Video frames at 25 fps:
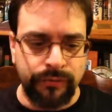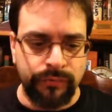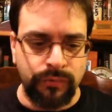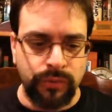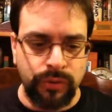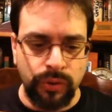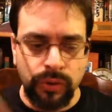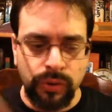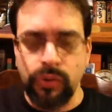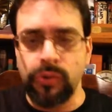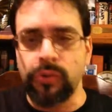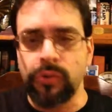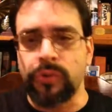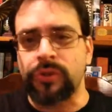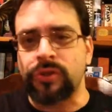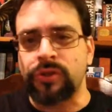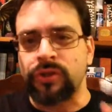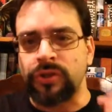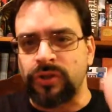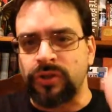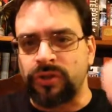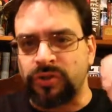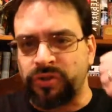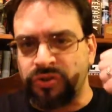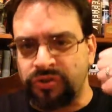Luke
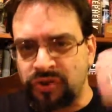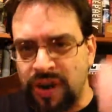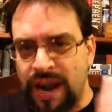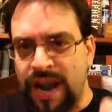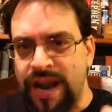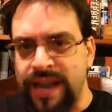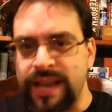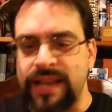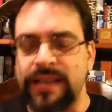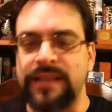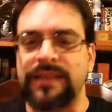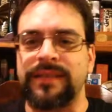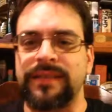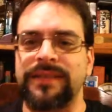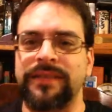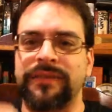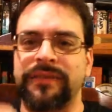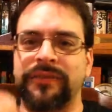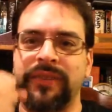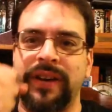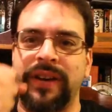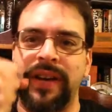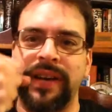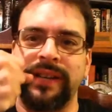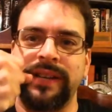just trying to
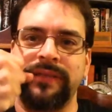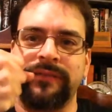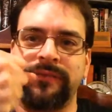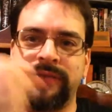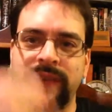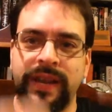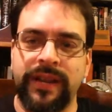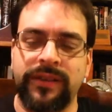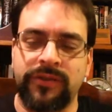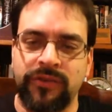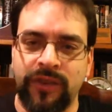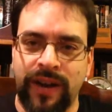fight,